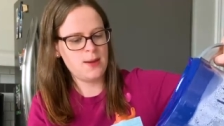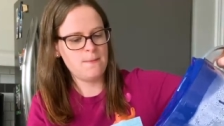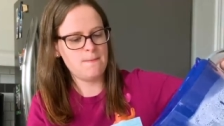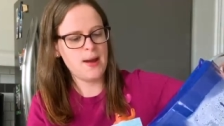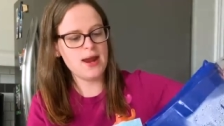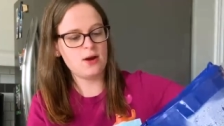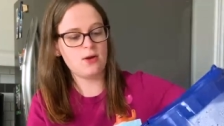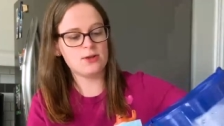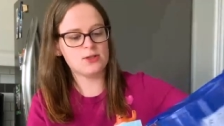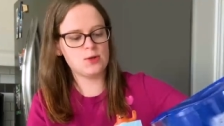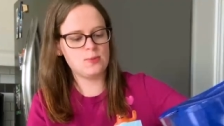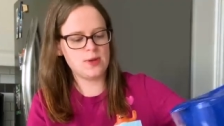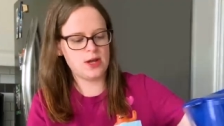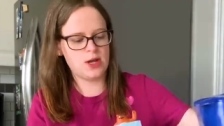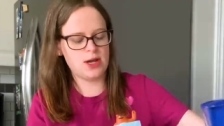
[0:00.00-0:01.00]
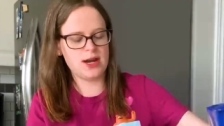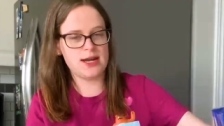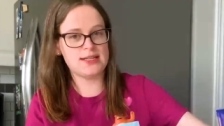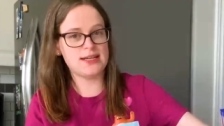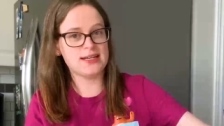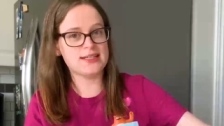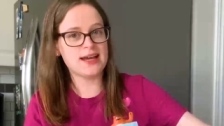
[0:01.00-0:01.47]
Might also be a good
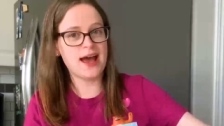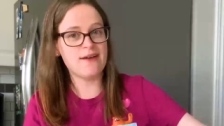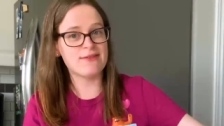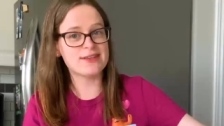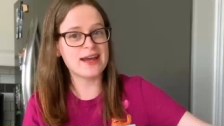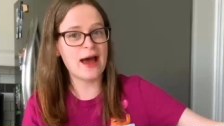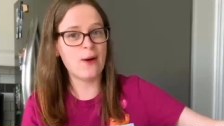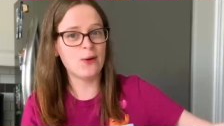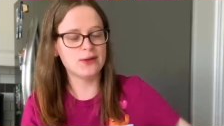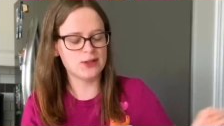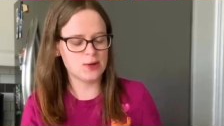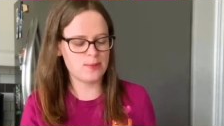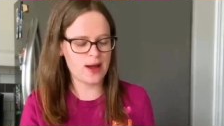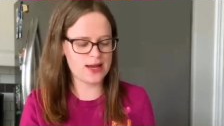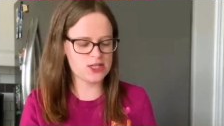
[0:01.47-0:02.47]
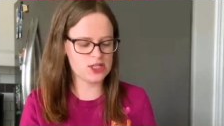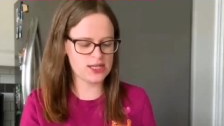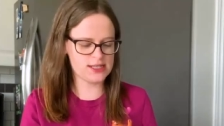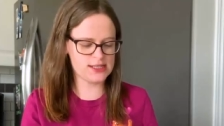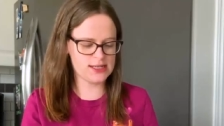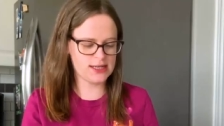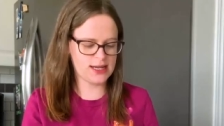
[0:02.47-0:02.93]
idea to have a towel nearby
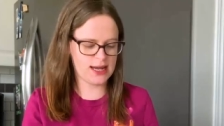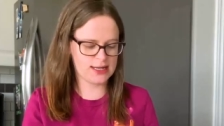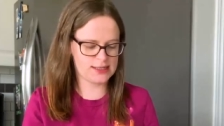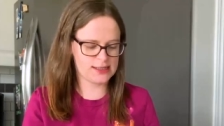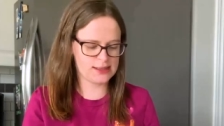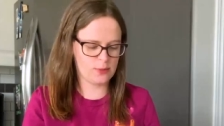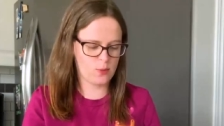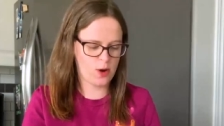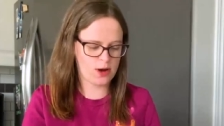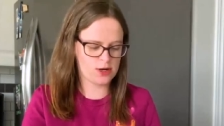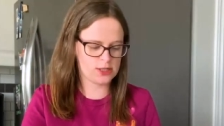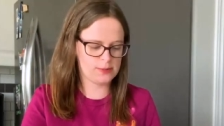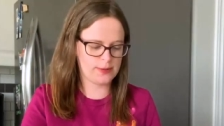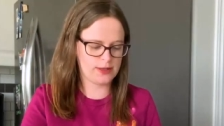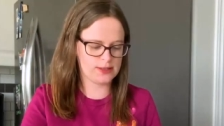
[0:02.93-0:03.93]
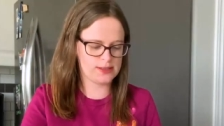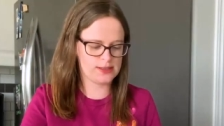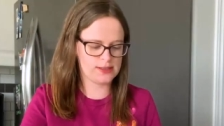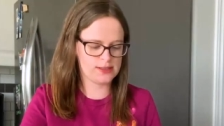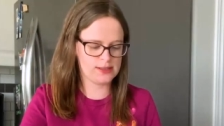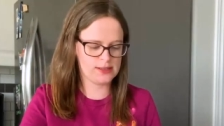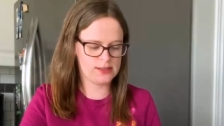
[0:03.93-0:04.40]
just in case some water
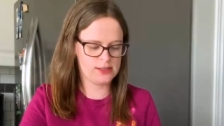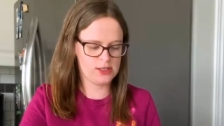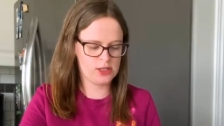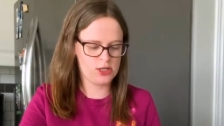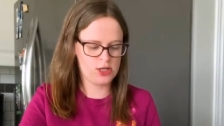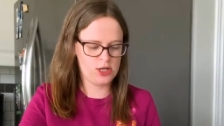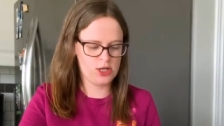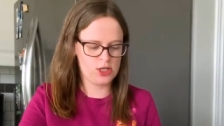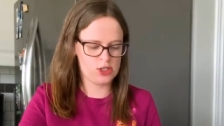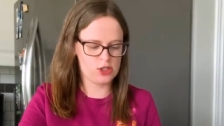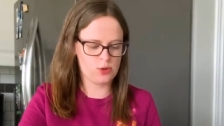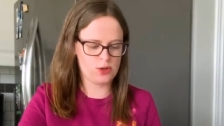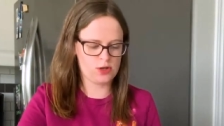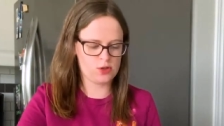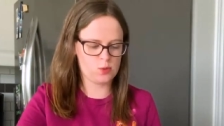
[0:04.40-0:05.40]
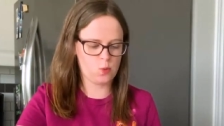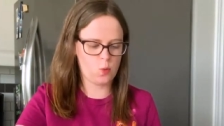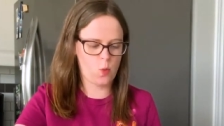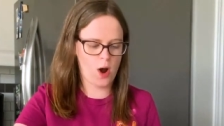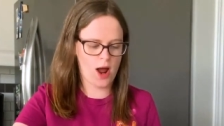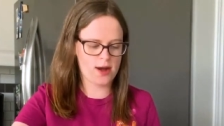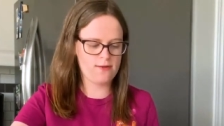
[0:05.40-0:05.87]
spills. So there's
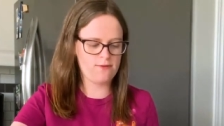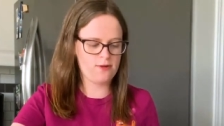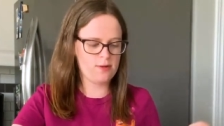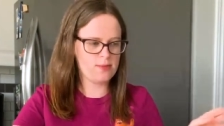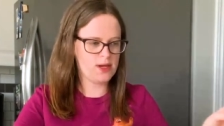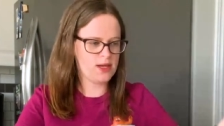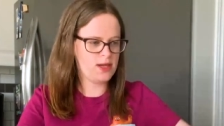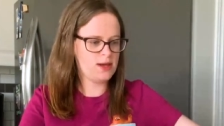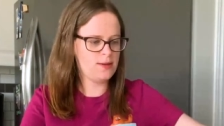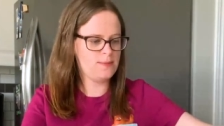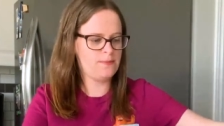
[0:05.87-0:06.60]
one for me.